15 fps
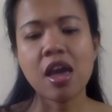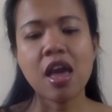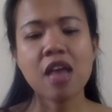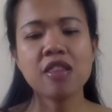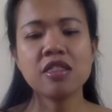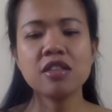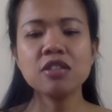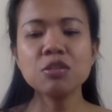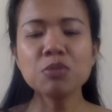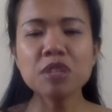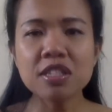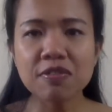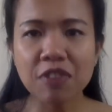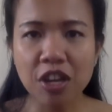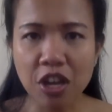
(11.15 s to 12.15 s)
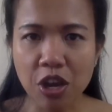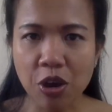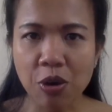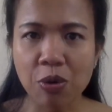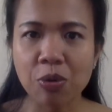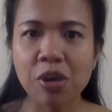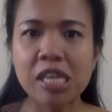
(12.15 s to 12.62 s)
And this week's
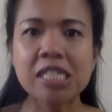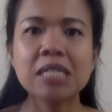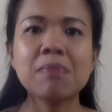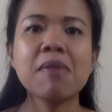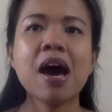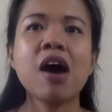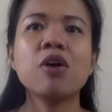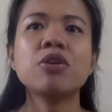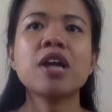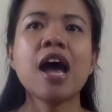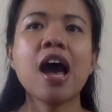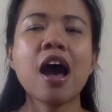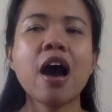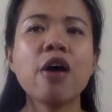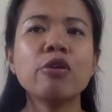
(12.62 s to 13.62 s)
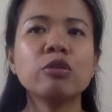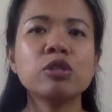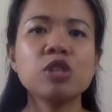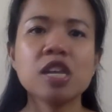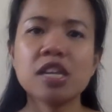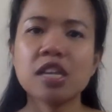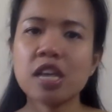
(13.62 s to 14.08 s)
video is about how
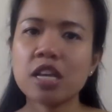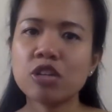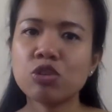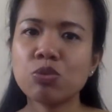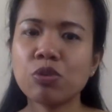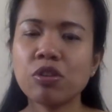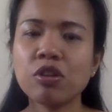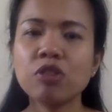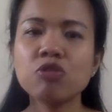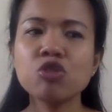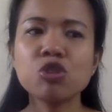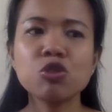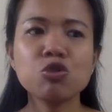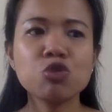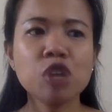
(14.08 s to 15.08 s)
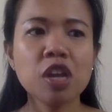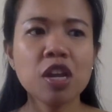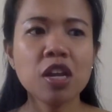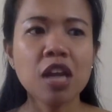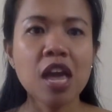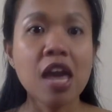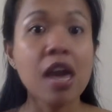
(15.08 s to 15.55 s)
to engage with your
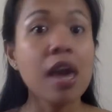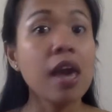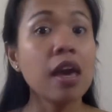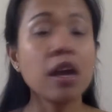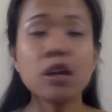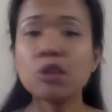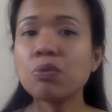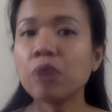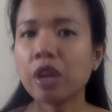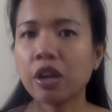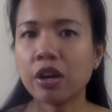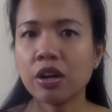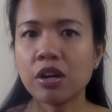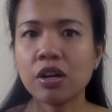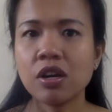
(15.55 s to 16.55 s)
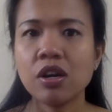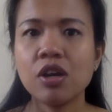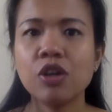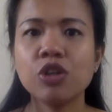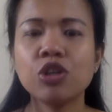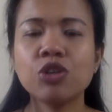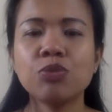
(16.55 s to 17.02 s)
children anywhere
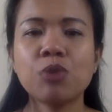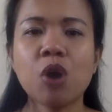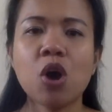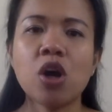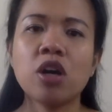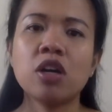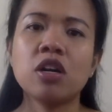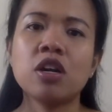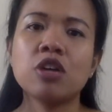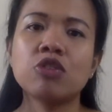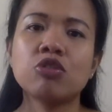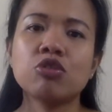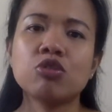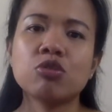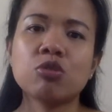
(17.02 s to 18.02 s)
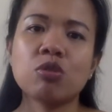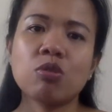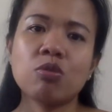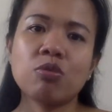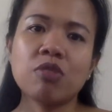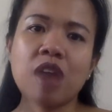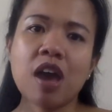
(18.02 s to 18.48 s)
you are
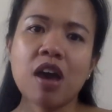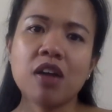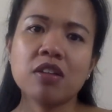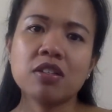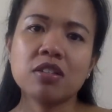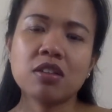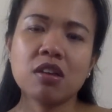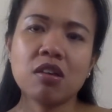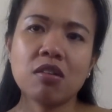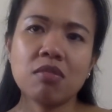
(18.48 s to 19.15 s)
so that